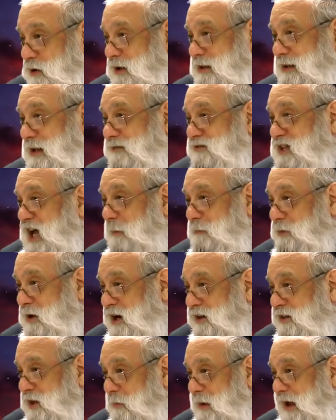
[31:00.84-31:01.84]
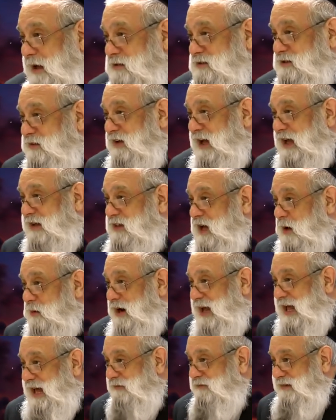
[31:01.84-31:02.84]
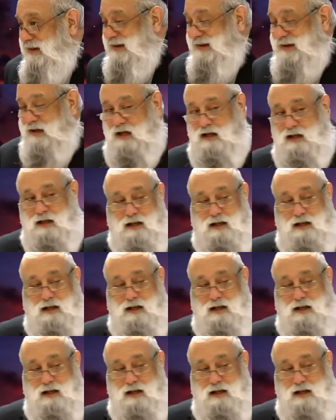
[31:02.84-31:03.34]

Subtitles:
couldn't lift up one of the bales of hay. They were heavy.